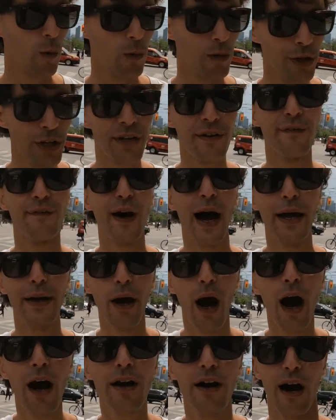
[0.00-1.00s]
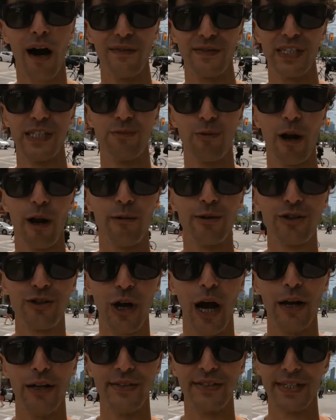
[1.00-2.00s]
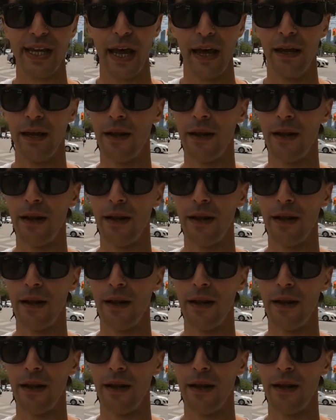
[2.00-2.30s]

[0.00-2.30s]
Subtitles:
you can find knockoffs is what I was trying to say.